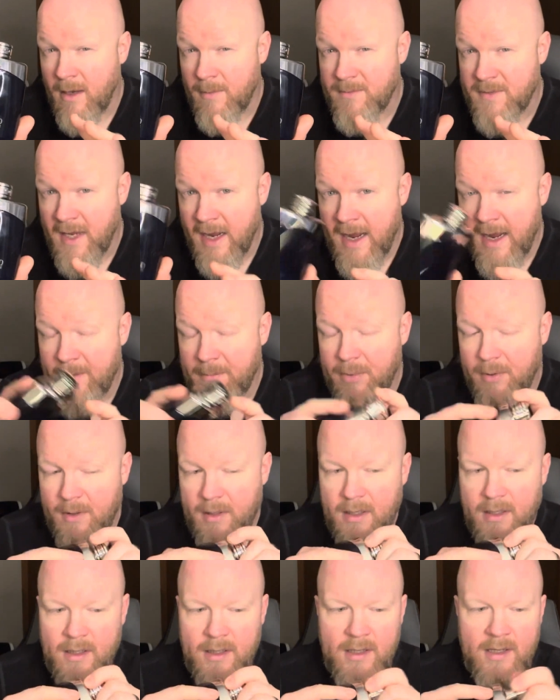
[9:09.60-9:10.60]
up top,
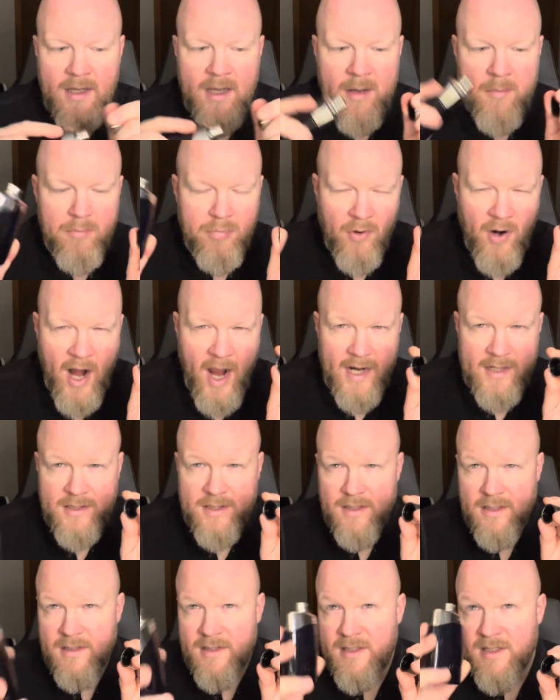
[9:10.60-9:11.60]

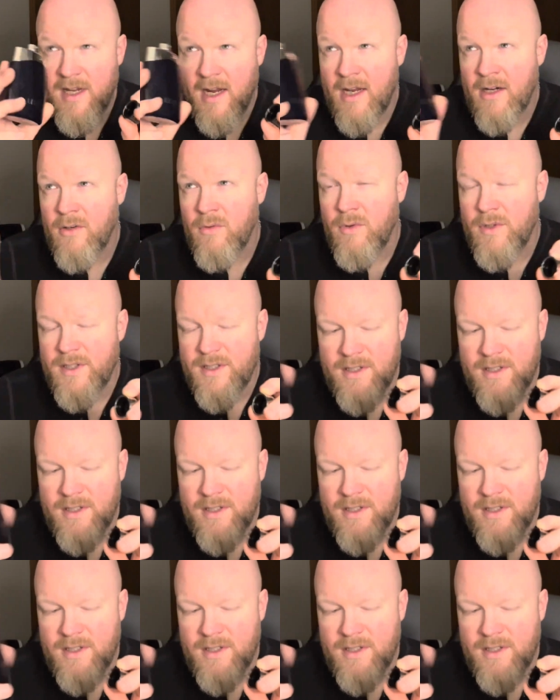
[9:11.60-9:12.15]
ambroxan, sandalwood,